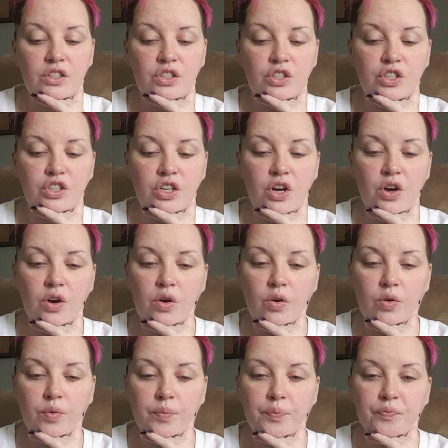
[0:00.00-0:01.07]

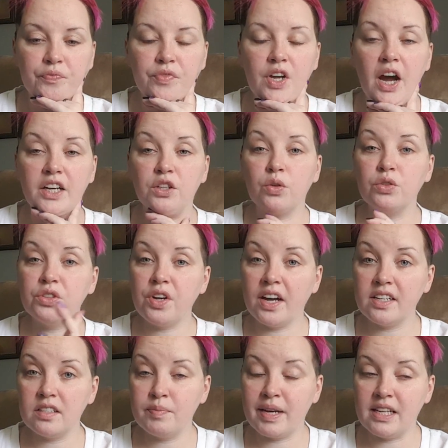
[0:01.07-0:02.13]
So I told you
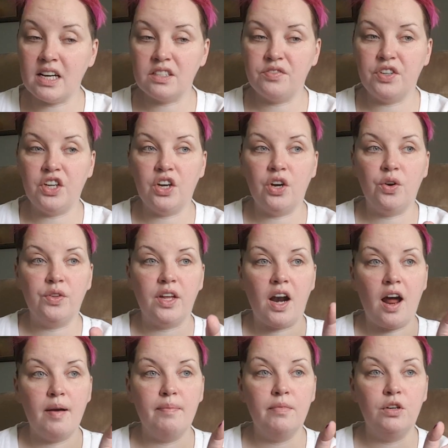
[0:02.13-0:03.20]
guys in my last video that
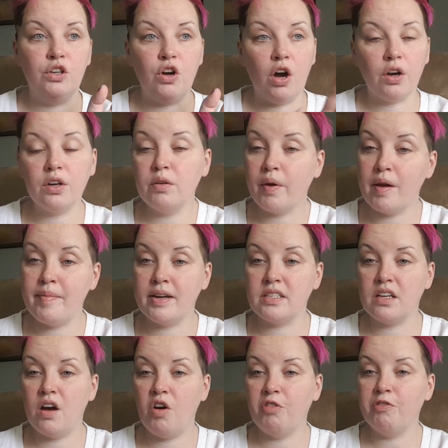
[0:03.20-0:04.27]
I'm not gonna weigh
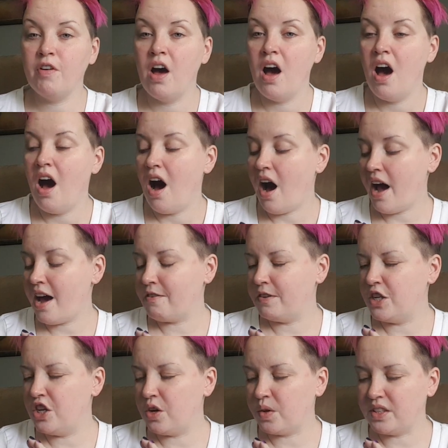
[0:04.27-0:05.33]
myself. I have
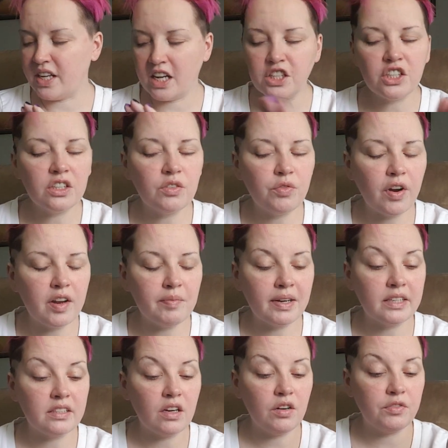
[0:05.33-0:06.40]
no intention of weighing
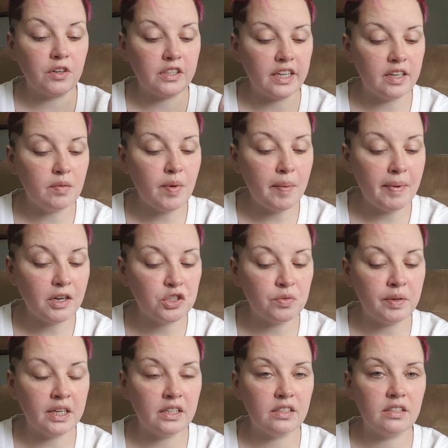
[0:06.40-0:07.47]
myself or taking my
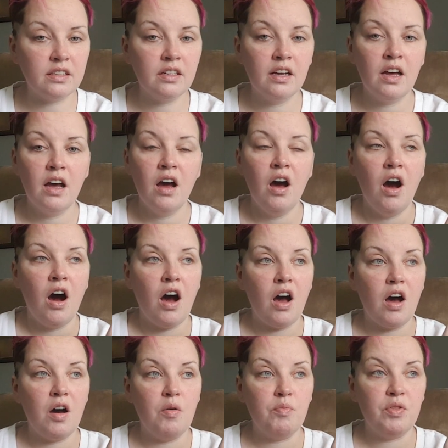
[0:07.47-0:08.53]
measurements.
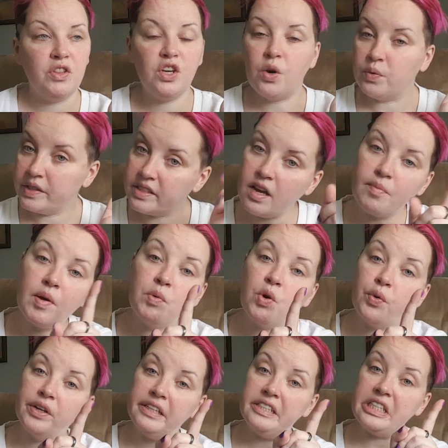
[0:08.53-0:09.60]
The only time I'm
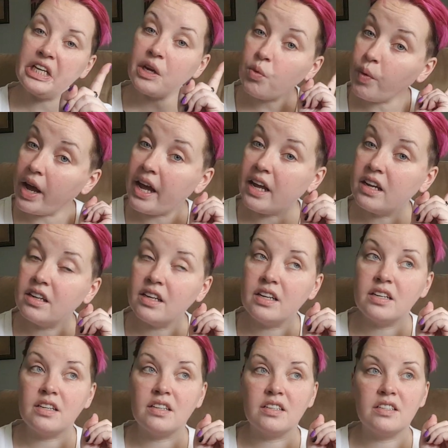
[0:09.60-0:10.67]
going to get weighed
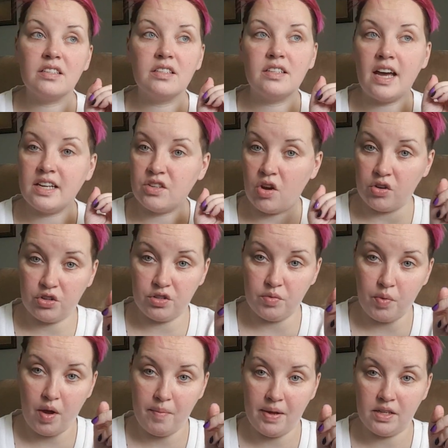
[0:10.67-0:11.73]
is at doctor's
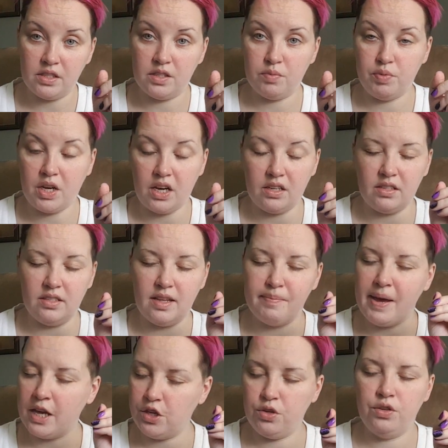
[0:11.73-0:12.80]
appointments, because they
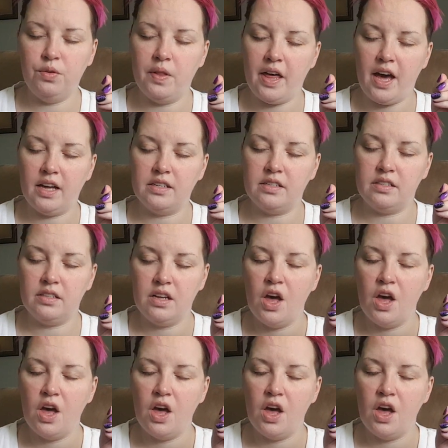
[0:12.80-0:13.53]
make you do that,